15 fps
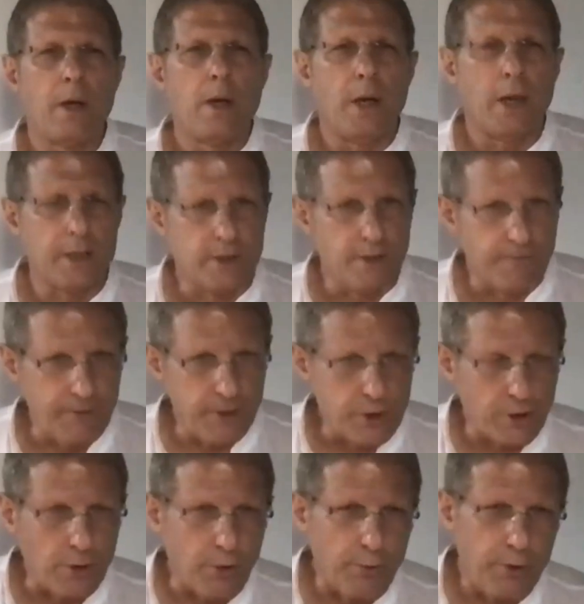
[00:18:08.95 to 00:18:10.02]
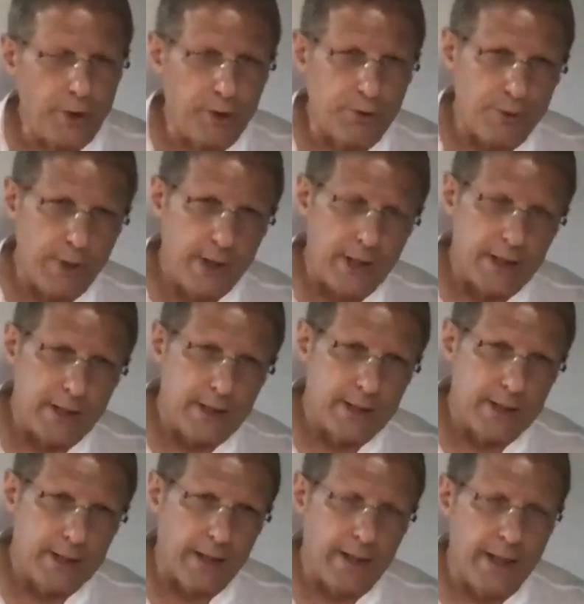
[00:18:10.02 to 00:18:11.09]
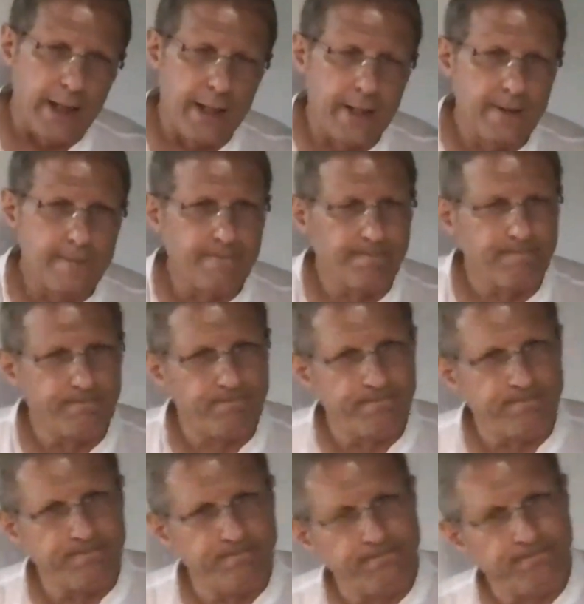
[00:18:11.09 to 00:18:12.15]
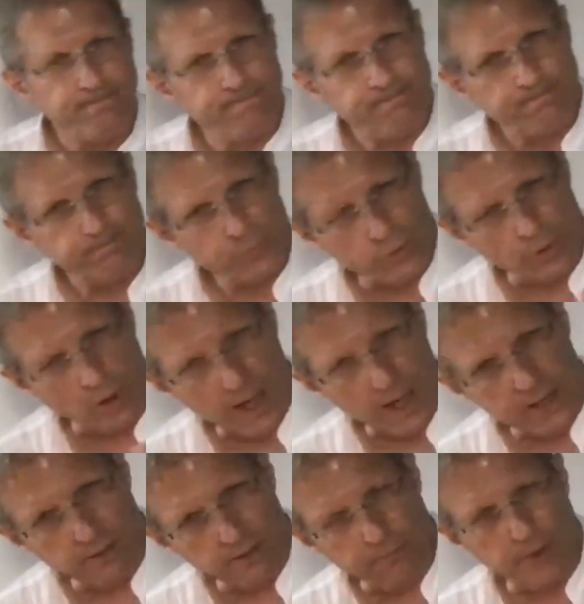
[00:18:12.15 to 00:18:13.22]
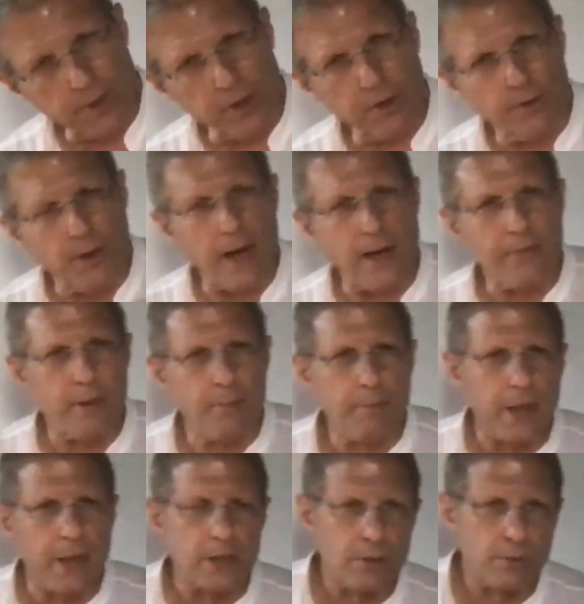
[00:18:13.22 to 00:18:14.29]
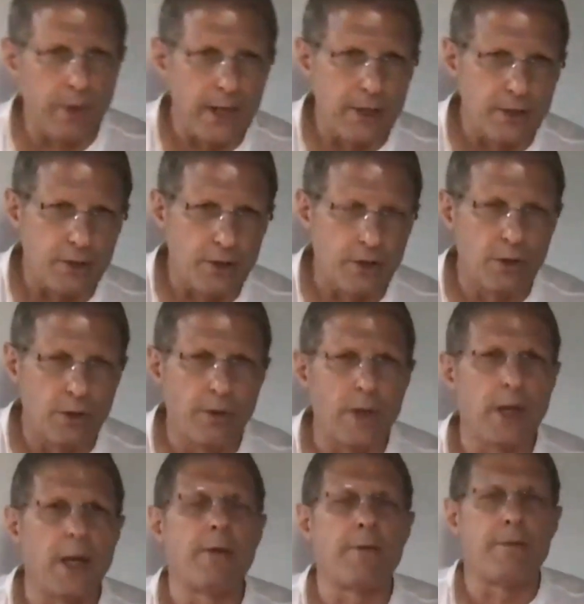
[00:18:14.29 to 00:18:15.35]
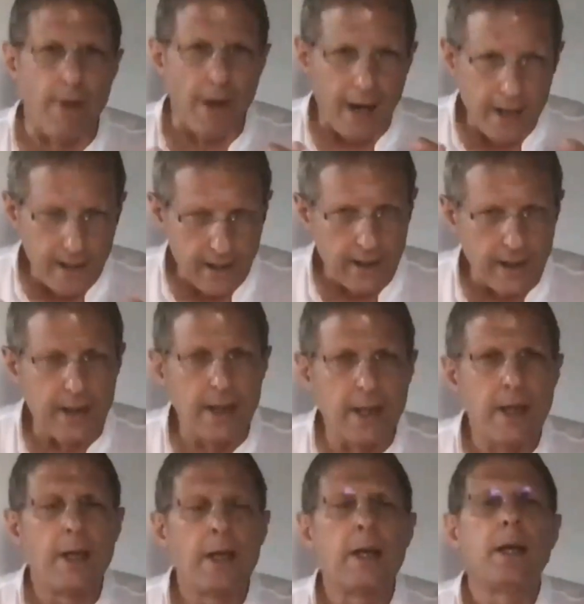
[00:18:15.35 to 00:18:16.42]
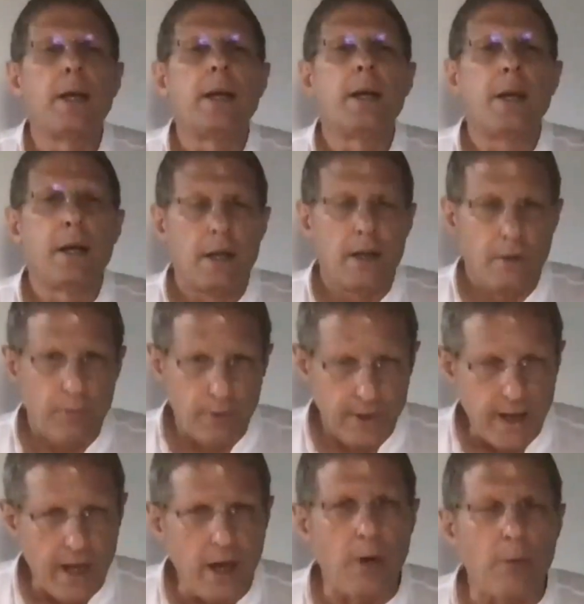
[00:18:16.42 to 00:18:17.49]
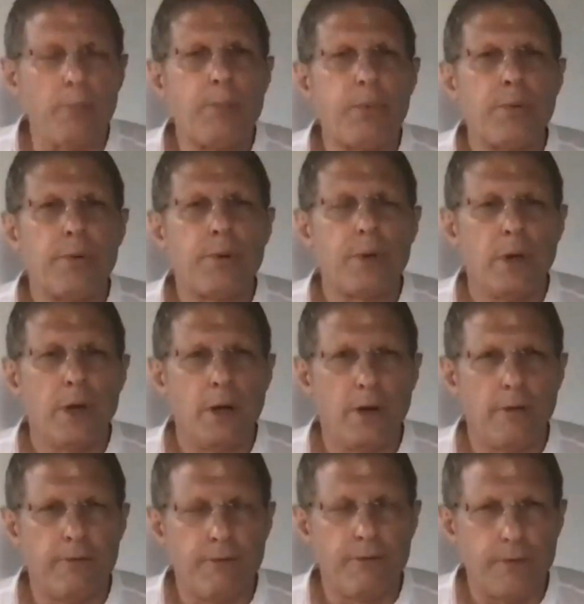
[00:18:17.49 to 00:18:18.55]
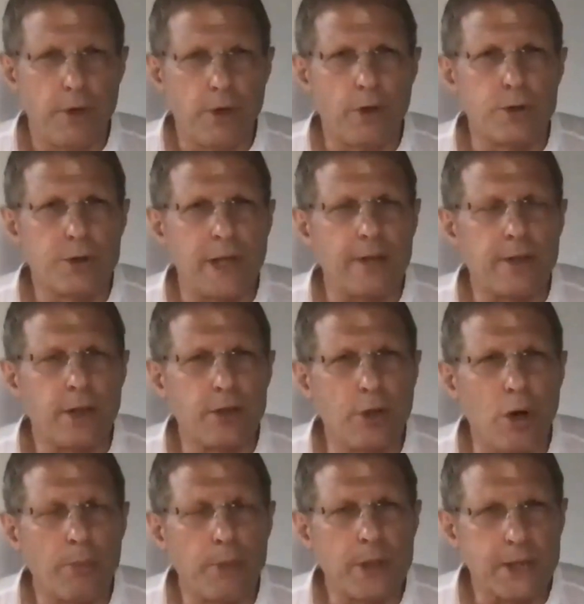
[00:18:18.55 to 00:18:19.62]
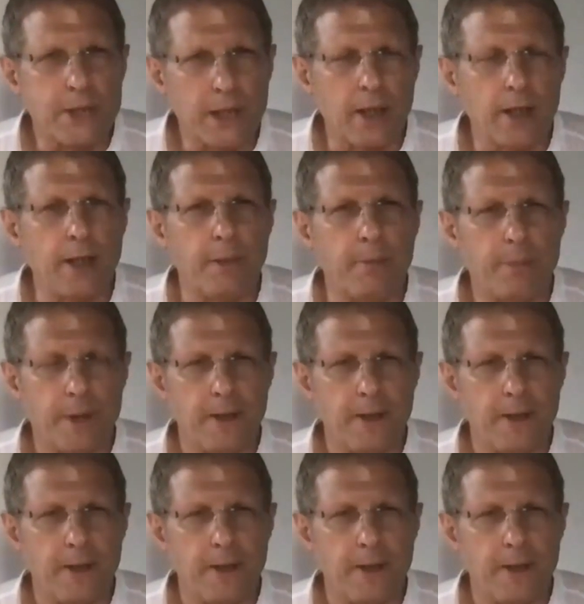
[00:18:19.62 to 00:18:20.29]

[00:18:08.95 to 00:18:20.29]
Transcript: as a physical retreat, and then trying to figure out the best way to do it. And finally, with the help of those at the Domicilium,